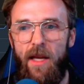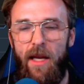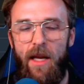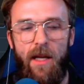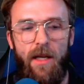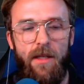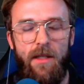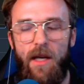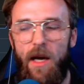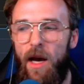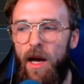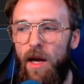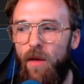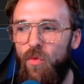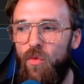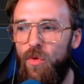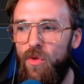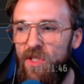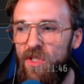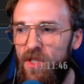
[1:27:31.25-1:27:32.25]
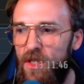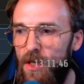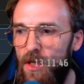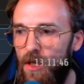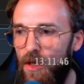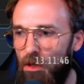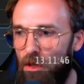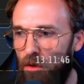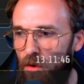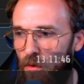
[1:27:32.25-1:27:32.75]
And I will see
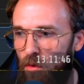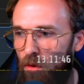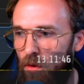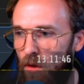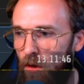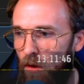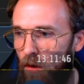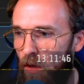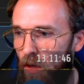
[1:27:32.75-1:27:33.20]
you